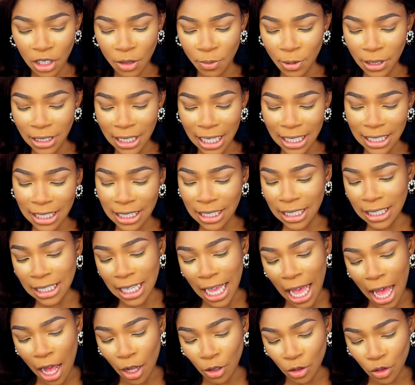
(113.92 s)
to be testing it
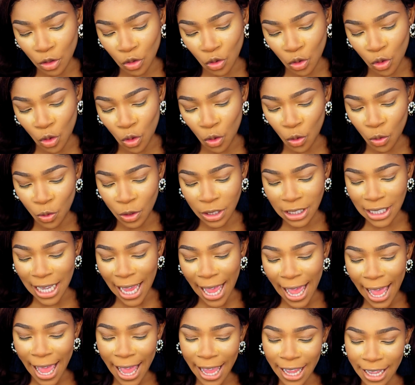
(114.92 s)
out
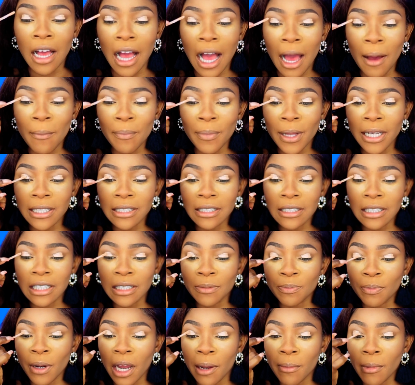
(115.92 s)
today. I'm placing
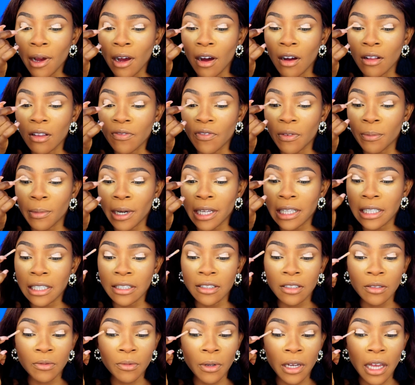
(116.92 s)
this primer all over my lid
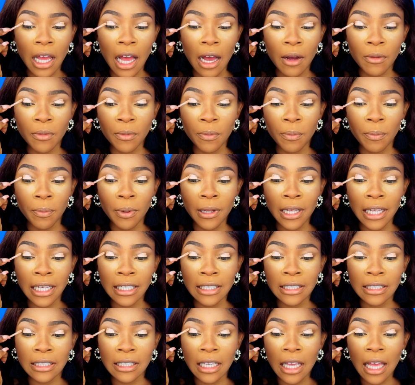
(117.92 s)
the way I would
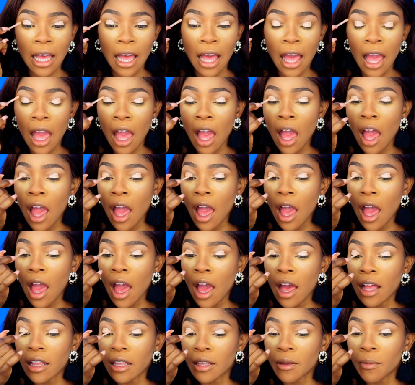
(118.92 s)
place
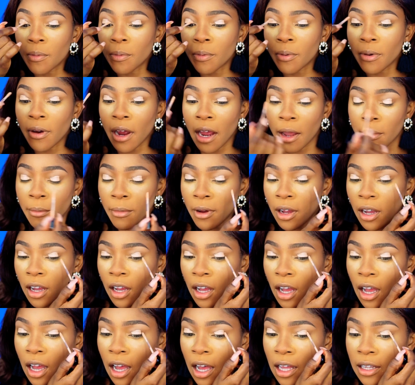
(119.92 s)
any
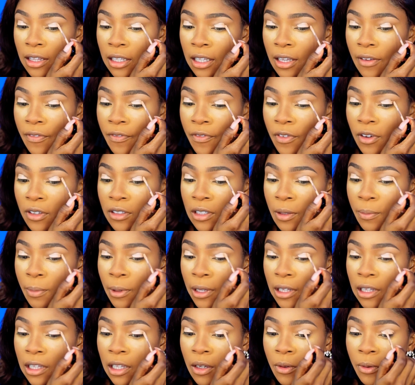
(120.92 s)
primer, and it feels a
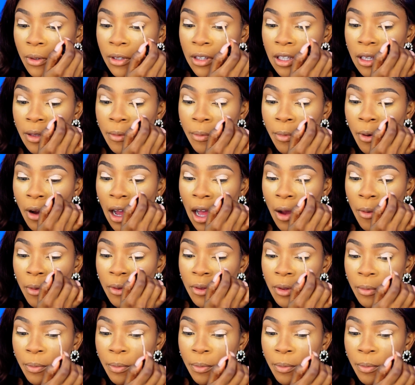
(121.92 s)
bit liquidy, but I want